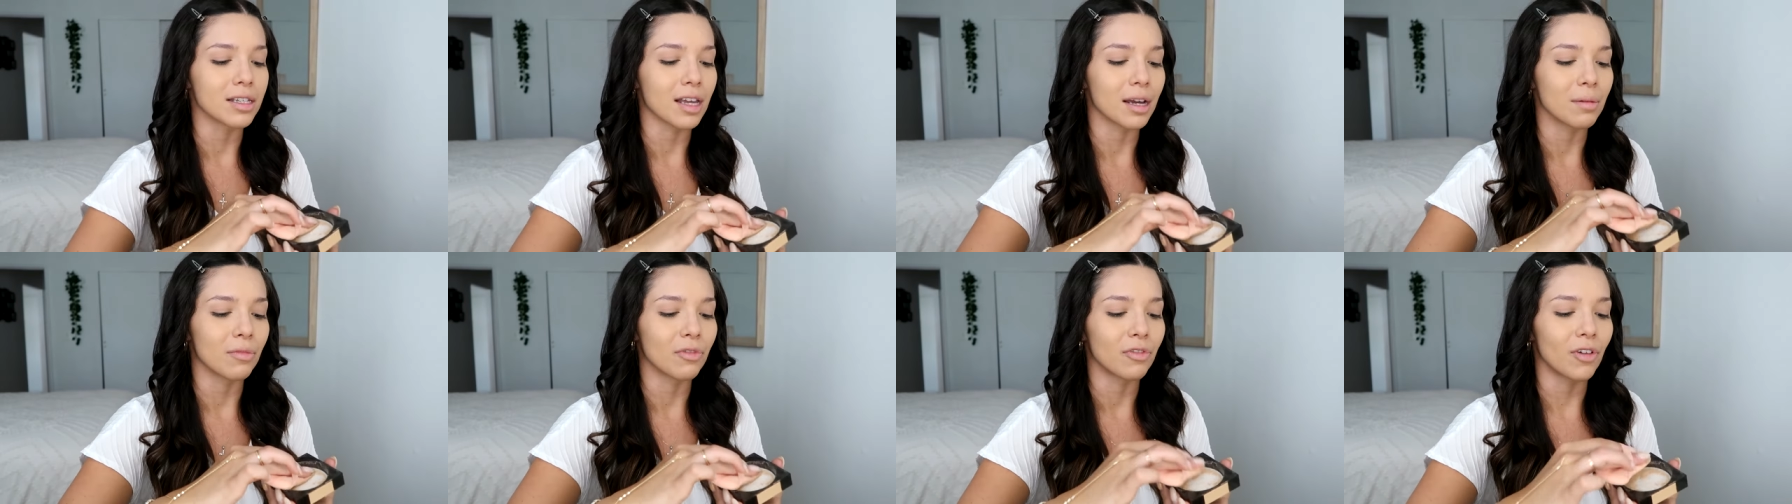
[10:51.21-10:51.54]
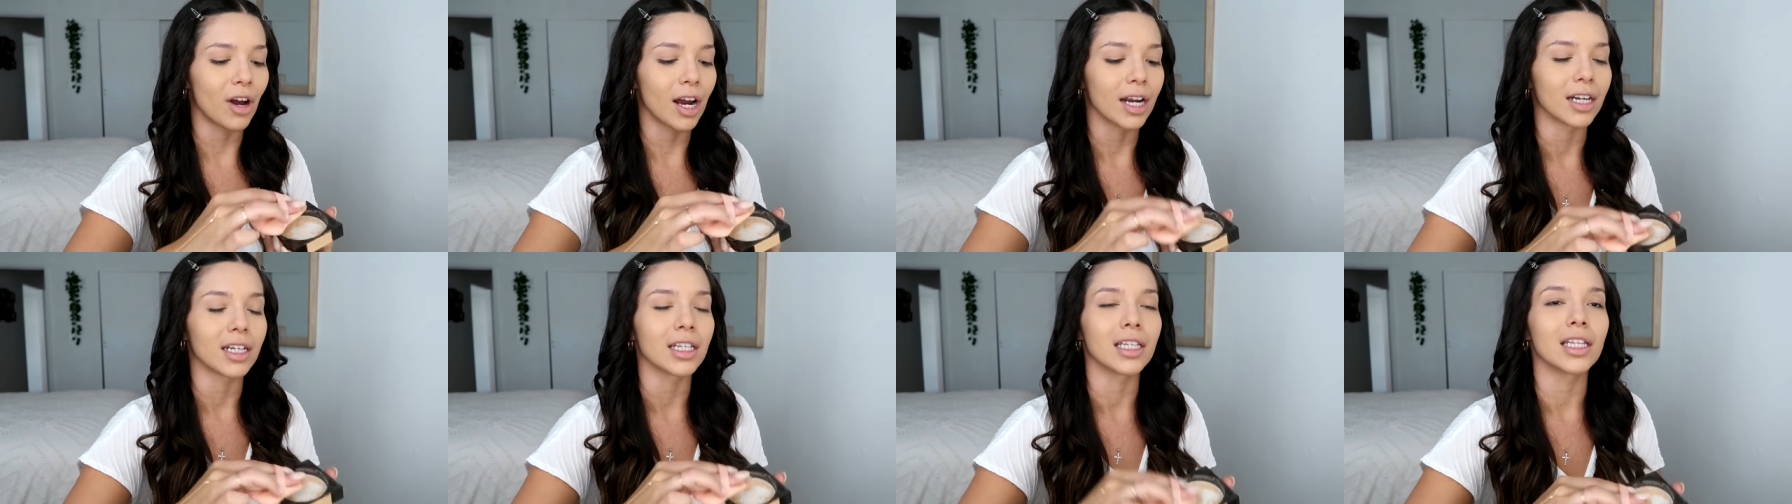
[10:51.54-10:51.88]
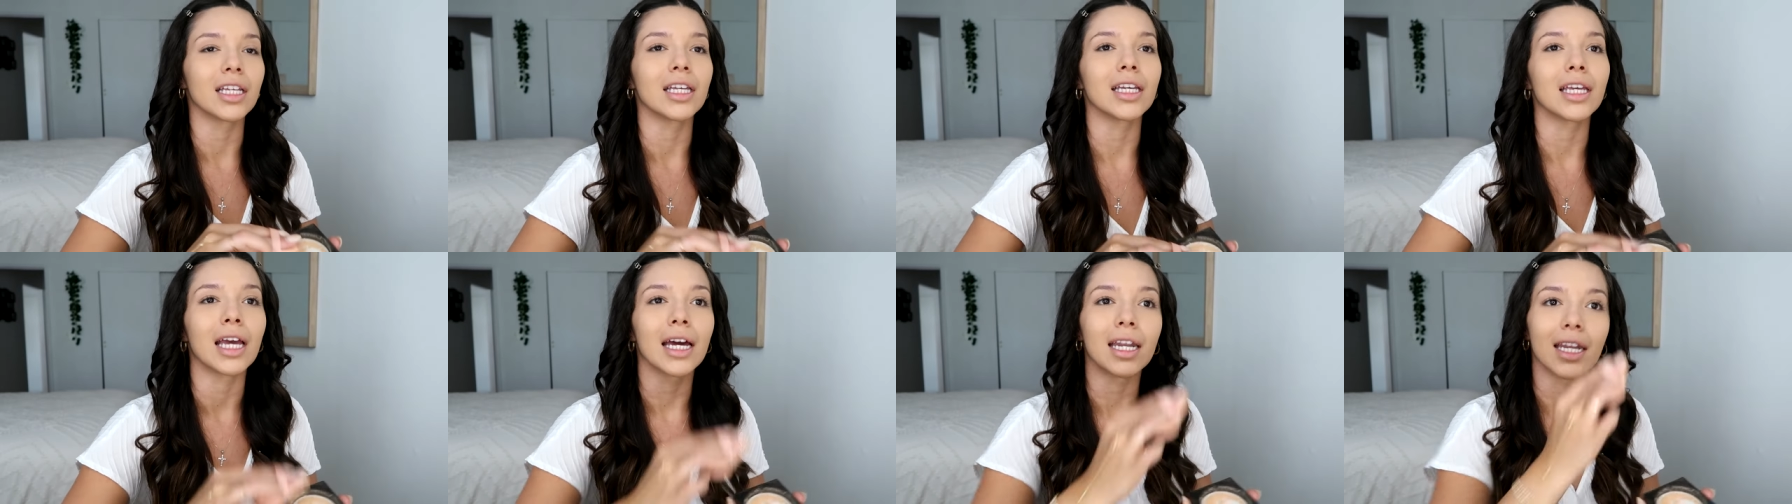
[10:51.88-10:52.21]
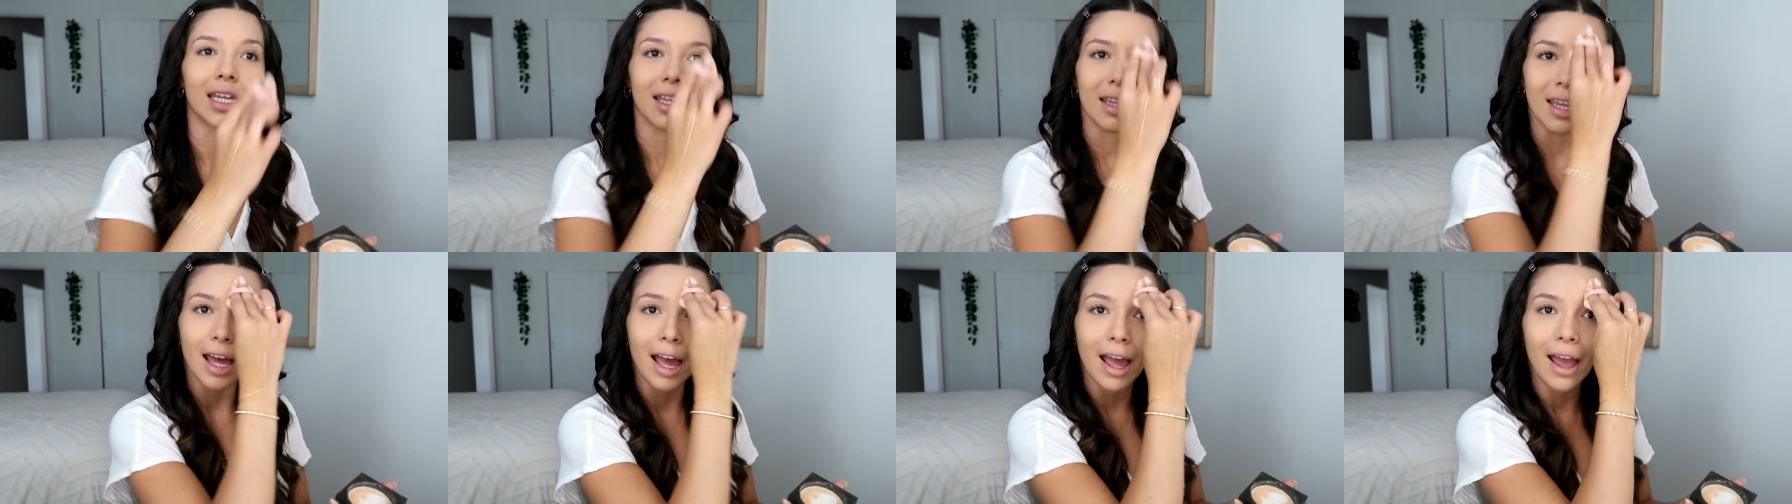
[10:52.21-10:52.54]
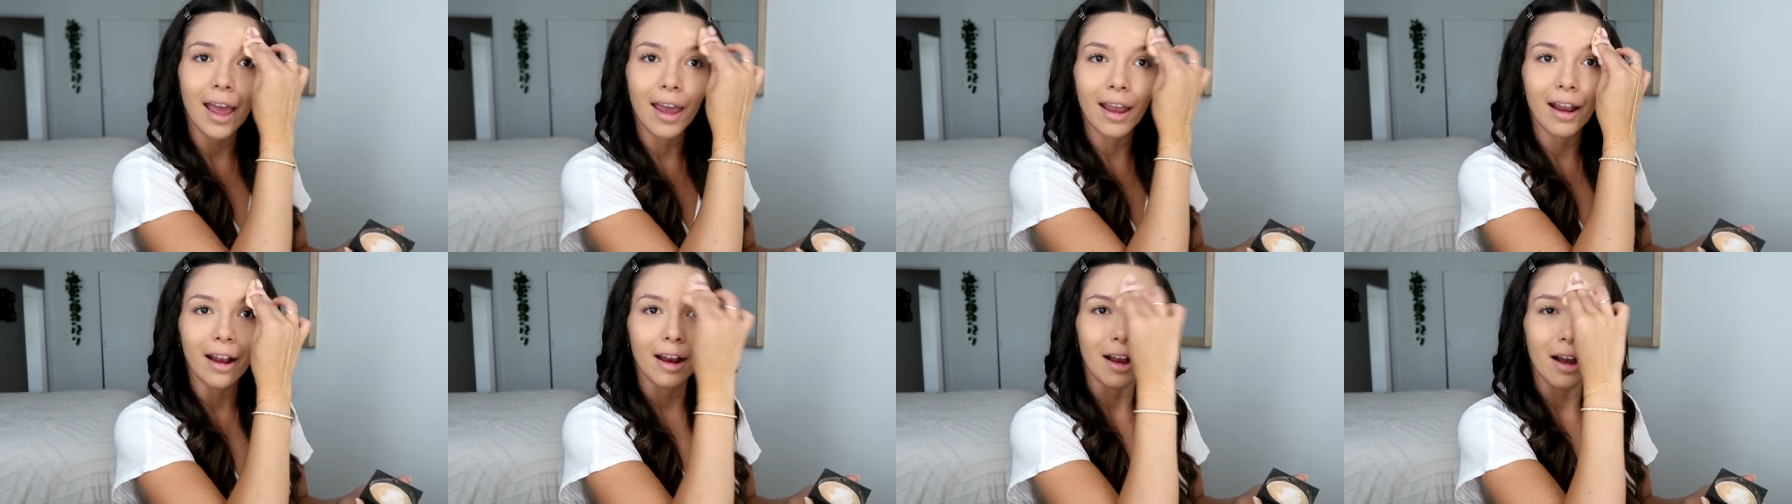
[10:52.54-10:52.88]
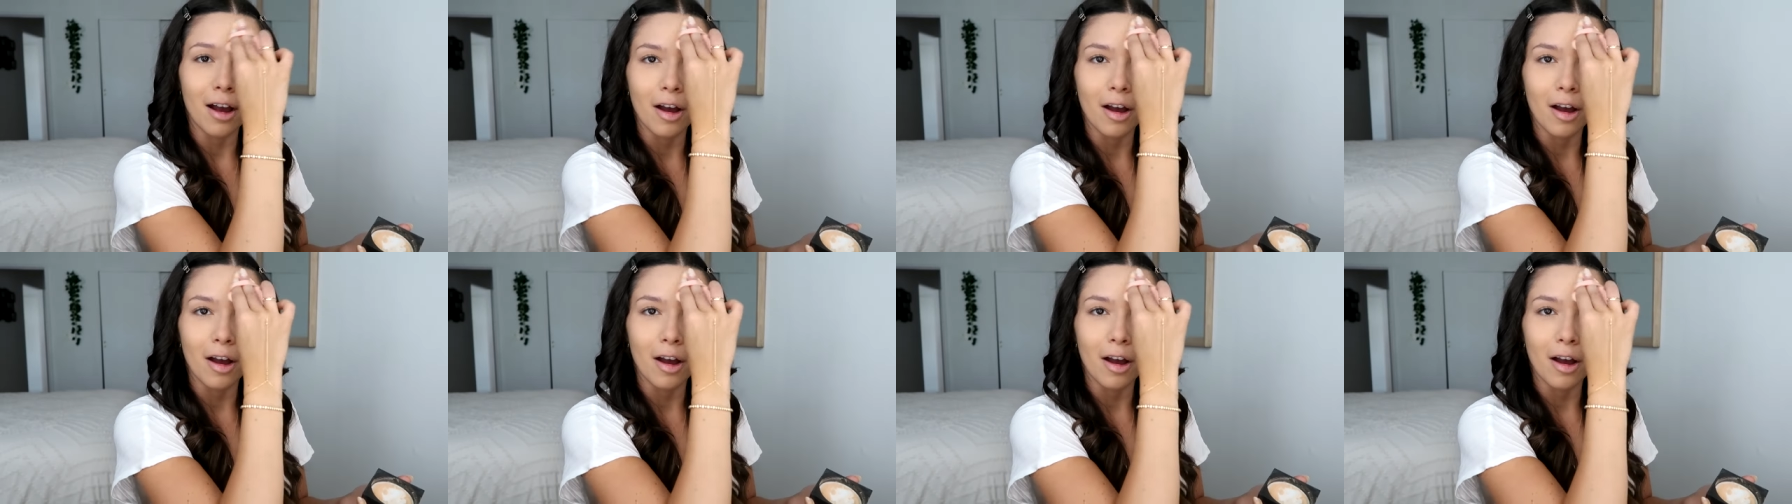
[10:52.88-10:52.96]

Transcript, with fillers: I'm finally getting the hang